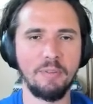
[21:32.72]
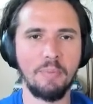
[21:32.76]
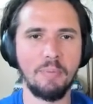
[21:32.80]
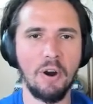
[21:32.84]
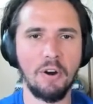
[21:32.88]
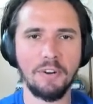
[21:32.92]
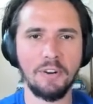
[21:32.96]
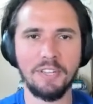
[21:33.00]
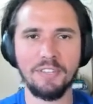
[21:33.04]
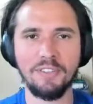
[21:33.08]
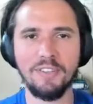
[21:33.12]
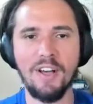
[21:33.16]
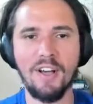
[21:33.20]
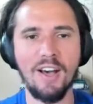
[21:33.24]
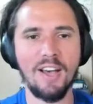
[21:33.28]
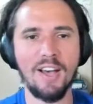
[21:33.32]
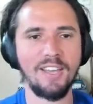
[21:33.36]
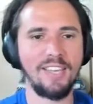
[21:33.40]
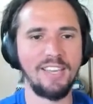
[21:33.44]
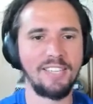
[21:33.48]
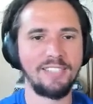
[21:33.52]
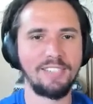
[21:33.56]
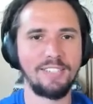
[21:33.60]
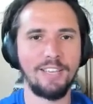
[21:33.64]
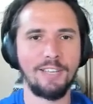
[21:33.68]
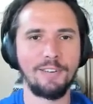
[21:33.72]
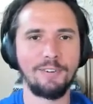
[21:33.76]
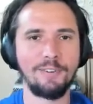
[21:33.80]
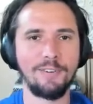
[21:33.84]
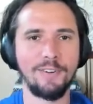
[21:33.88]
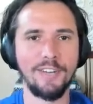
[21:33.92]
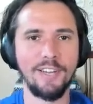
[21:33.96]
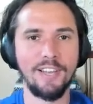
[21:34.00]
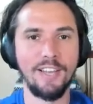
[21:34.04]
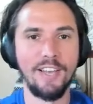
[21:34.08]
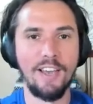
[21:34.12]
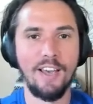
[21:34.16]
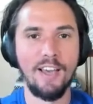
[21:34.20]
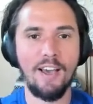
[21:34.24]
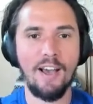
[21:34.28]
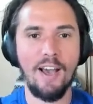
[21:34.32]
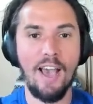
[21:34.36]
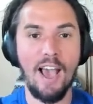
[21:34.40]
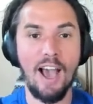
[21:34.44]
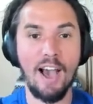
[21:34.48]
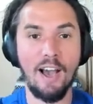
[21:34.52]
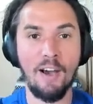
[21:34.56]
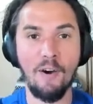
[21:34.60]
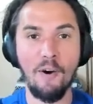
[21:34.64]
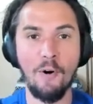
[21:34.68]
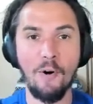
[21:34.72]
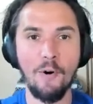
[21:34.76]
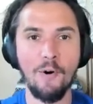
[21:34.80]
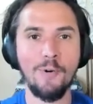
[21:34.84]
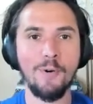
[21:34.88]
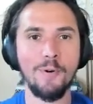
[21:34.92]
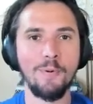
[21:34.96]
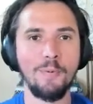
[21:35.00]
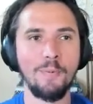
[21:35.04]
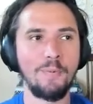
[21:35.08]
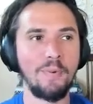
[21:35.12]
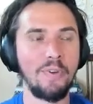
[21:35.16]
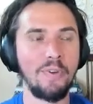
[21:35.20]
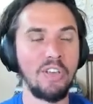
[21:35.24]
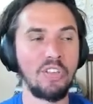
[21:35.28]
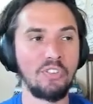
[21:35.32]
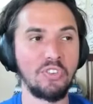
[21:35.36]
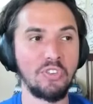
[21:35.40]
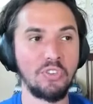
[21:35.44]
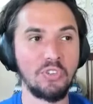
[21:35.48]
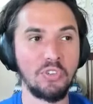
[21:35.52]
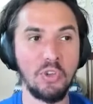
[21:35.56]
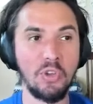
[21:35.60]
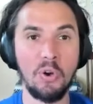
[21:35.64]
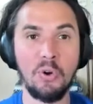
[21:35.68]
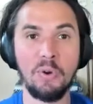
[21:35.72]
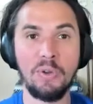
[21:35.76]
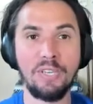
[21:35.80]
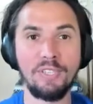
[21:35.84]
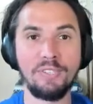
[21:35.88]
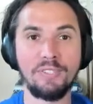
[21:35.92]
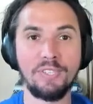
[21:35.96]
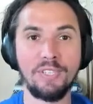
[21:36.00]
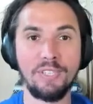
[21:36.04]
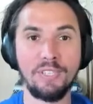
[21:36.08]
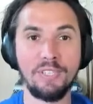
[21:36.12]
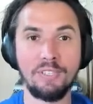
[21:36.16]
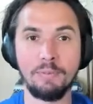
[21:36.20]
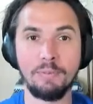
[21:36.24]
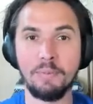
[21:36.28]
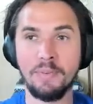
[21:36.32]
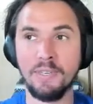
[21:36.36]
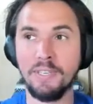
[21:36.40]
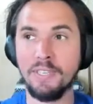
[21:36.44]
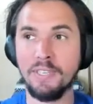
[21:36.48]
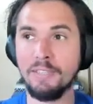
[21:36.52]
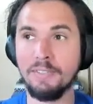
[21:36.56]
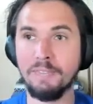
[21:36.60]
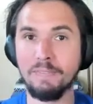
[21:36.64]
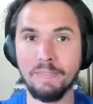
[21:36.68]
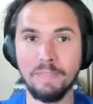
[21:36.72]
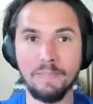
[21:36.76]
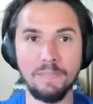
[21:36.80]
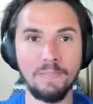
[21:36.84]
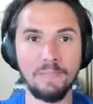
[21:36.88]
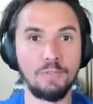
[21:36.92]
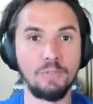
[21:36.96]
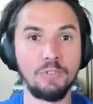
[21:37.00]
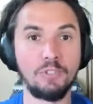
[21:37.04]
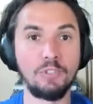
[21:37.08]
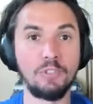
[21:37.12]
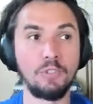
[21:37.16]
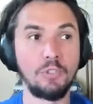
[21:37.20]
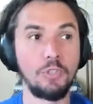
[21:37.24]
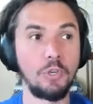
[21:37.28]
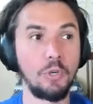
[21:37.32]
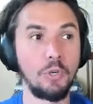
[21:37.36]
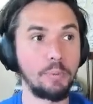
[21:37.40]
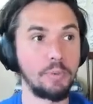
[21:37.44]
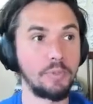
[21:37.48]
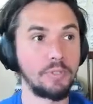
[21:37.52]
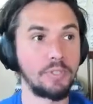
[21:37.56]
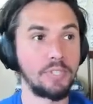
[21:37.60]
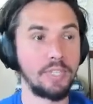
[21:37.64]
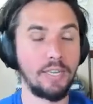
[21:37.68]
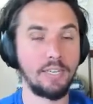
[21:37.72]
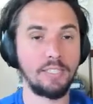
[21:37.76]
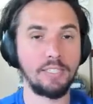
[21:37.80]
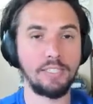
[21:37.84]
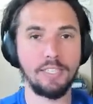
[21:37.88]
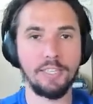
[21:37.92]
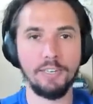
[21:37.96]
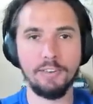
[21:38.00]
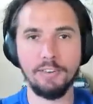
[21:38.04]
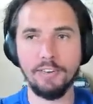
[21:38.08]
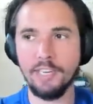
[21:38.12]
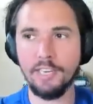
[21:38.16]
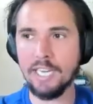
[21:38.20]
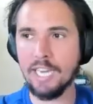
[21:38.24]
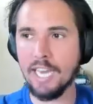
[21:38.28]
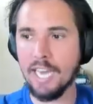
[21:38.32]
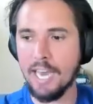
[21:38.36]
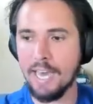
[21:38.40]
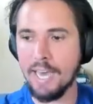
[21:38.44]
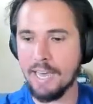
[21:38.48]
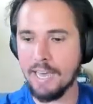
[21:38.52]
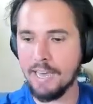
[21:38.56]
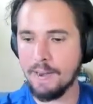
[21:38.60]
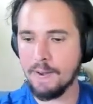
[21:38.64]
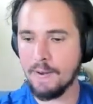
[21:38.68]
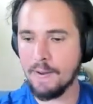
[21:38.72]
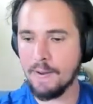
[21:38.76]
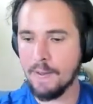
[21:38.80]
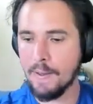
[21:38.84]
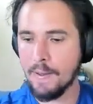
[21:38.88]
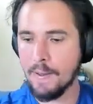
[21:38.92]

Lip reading: parking lot, etc. At home, it's so easy to be super sedentary. And